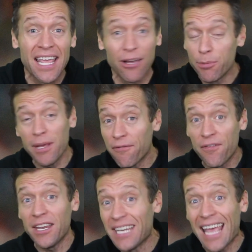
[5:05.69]
It would be a
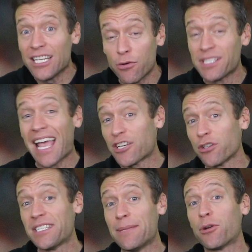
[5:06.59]
fitting end to his
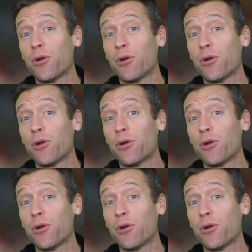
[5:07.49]
national team